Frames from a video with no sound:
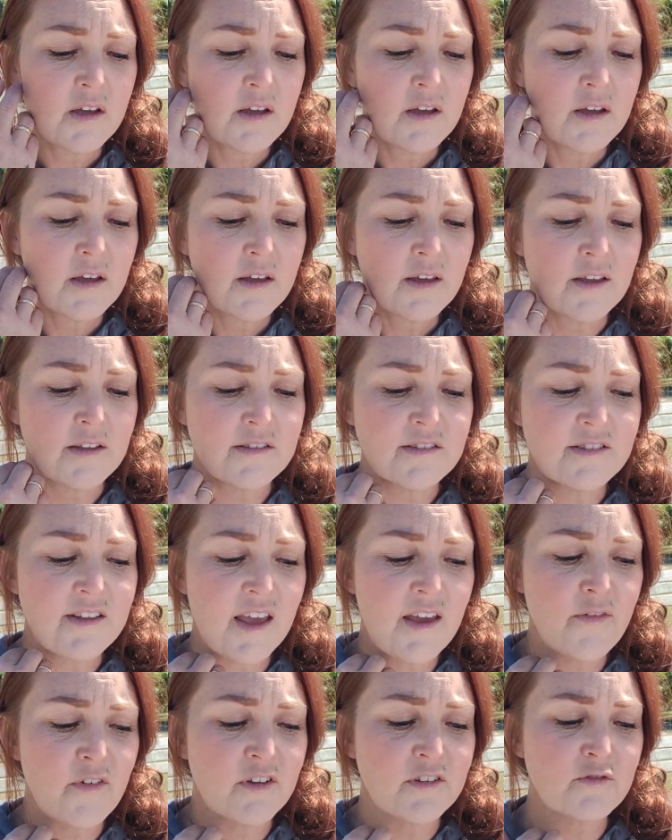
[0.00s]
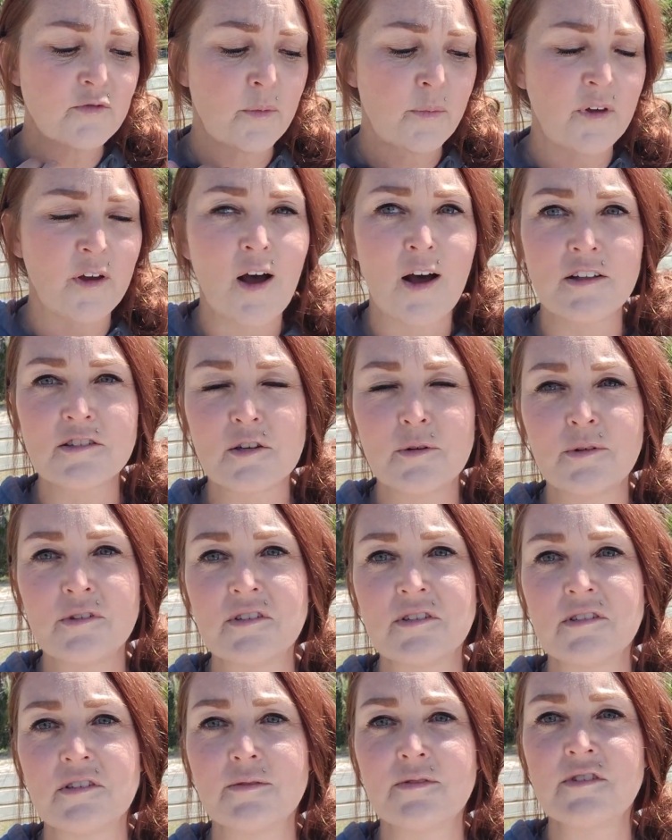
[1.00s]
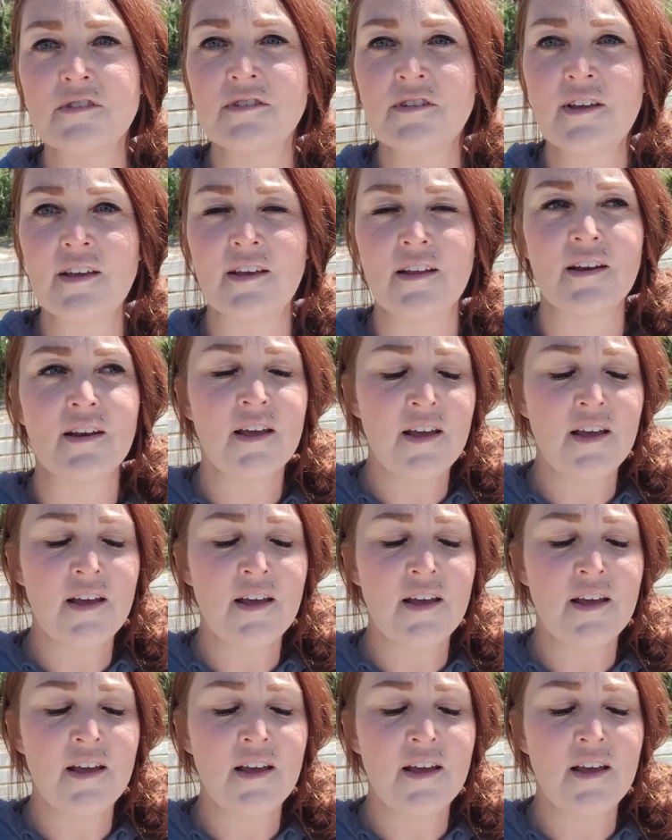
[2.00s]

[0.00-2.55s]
can save us from the consequences of sin.